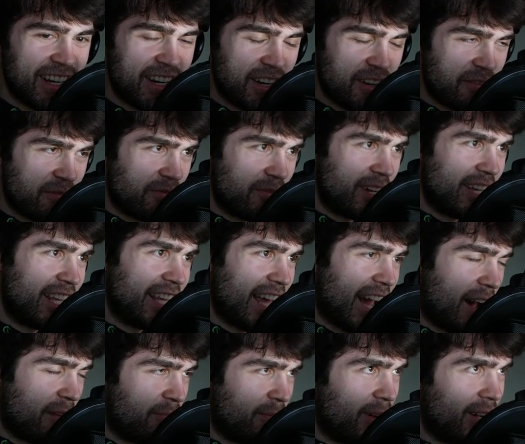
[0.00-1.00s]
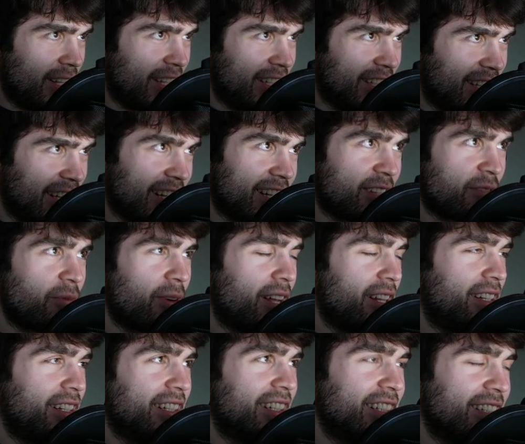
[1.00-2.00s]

We yap politics when